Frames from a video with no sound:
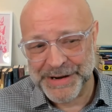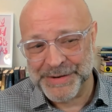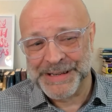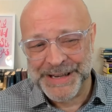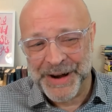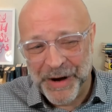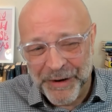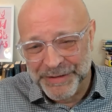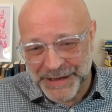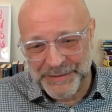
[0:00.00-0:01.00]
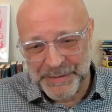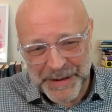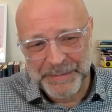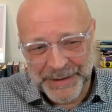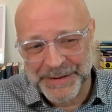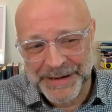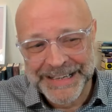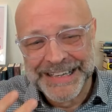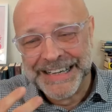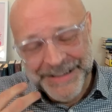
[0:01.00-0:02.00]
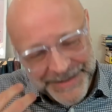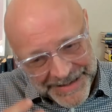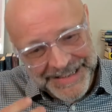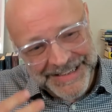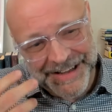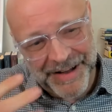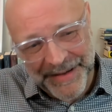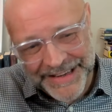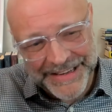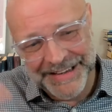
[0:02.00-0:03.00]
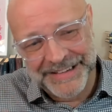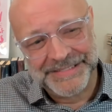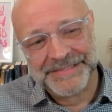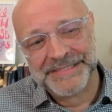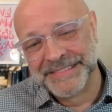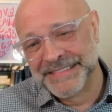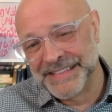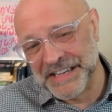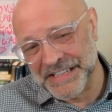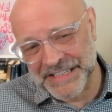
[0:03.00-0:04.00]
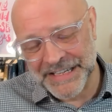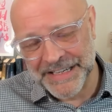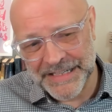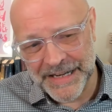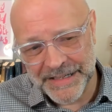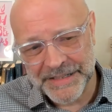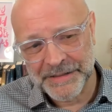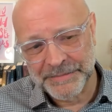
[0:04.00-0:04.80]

which was not obvious for people who are who are going, you know, Jesus didn't exist.